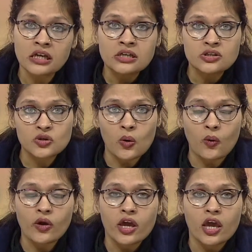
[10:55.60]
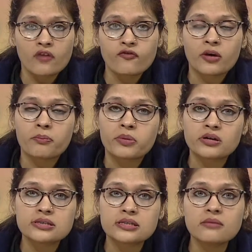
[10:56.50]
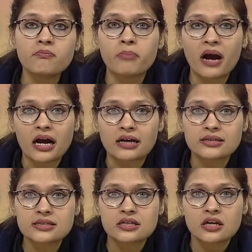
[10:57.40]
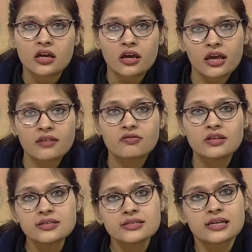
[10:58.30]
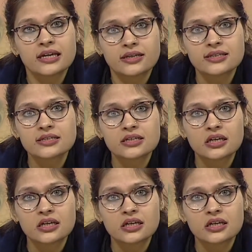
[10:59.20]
So, if a person passed in this test,